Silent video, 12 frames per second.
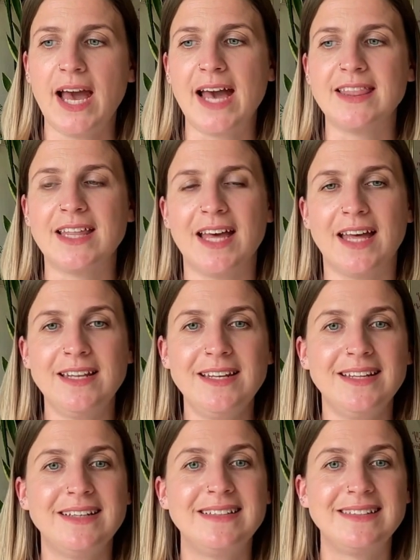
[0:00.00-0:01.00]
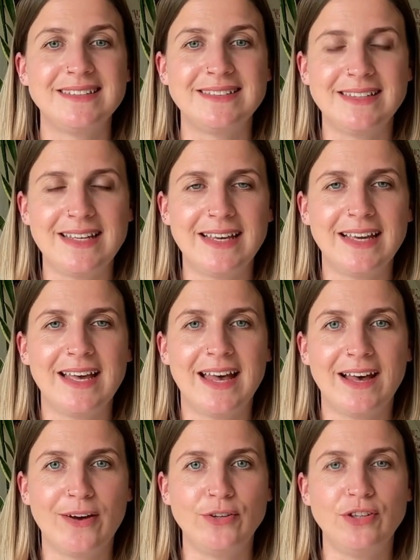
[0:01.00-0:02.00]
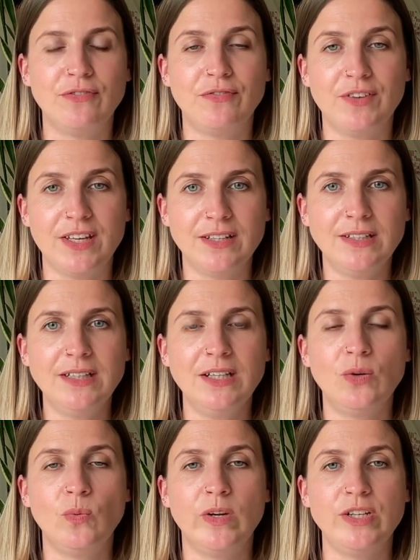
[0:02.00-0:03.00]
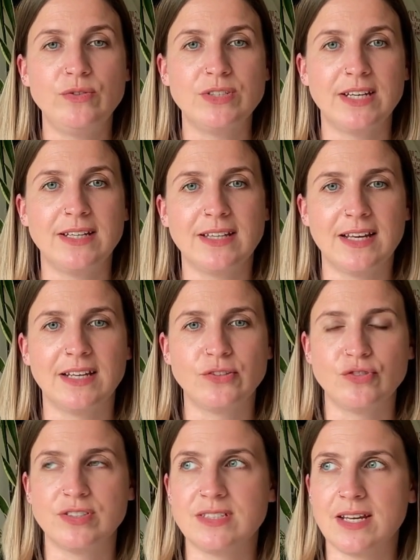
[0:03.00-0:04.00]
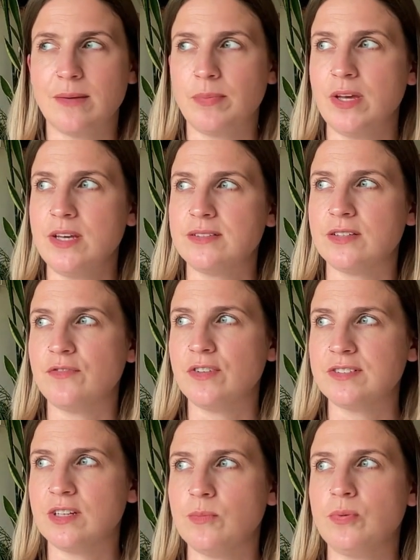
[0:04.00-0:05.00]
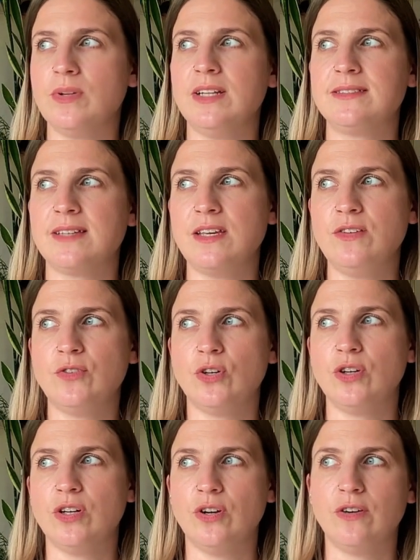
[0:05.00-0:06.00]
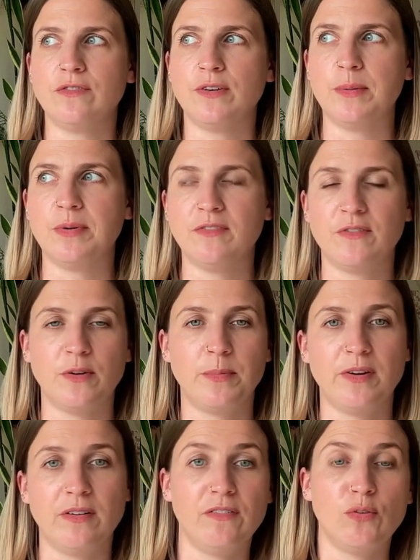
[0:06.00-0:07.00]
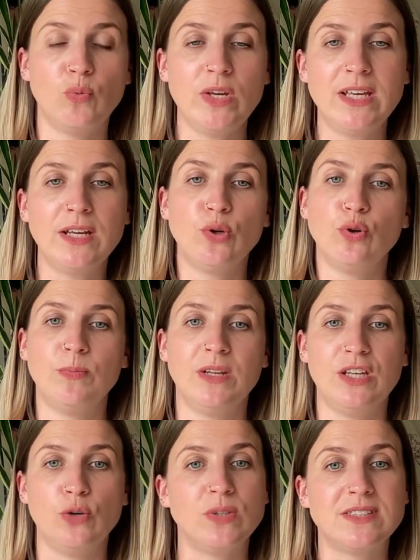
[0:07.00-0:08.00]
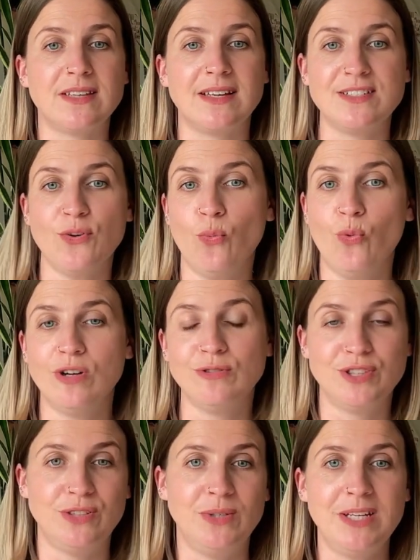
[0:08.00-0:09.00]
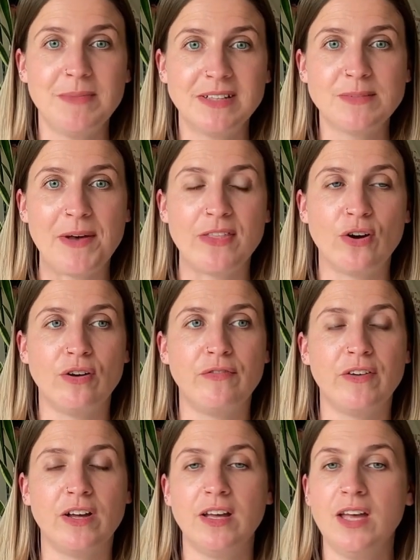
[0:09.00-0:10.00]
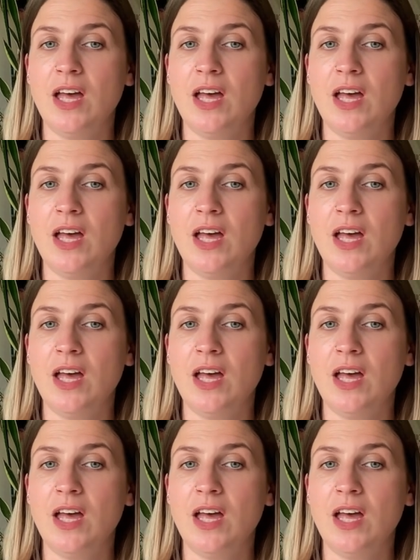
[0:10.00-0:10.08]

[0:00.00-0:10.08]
And then seeing how you feel when you take that extra step. So for example, let's say you've got an offer open for a period of a week. Normally you would send 1 or 2 emails about that offer.